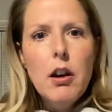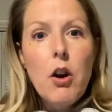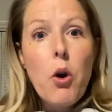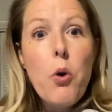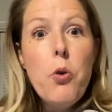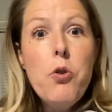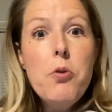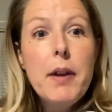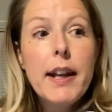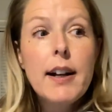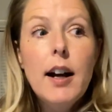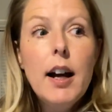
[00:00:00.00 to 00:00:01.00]
oh
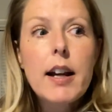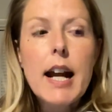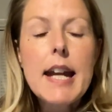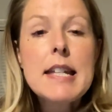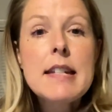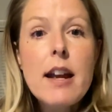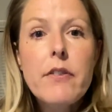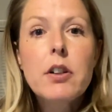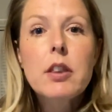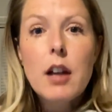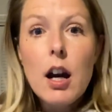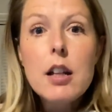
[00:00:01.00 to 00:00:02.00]
my God, I never
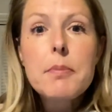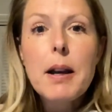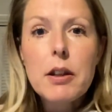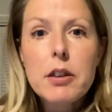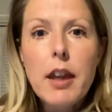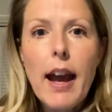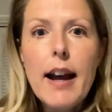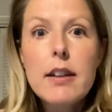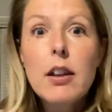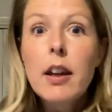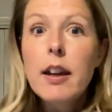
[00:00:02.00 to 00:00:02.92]
thought about that